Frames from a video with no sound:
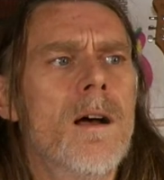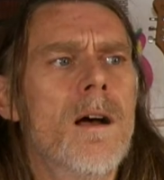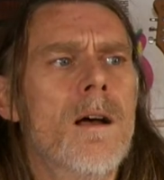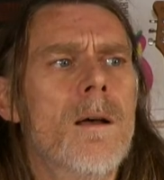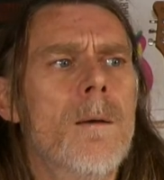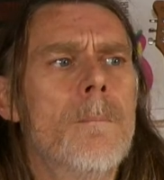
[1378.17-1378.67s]

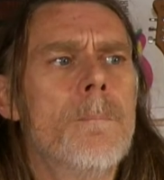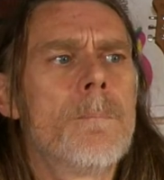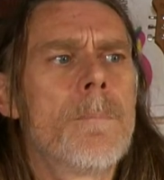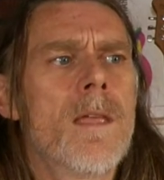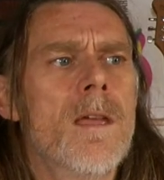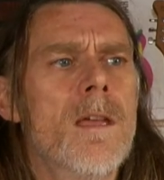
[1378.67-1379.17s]

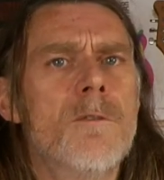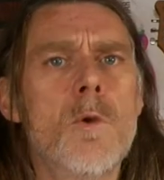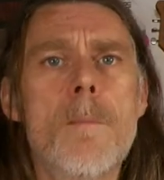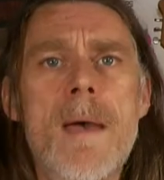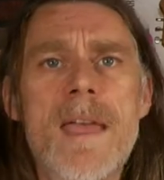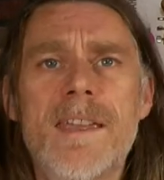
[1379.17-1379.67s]
If you
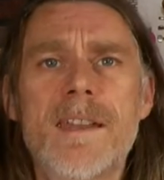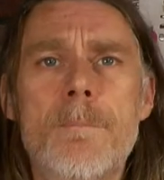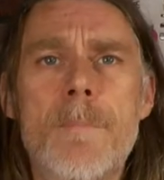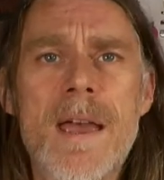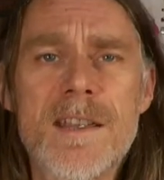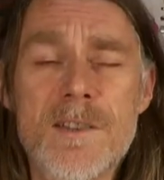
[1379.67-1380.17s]
were making a
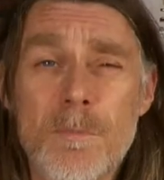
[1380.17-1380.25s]
bass,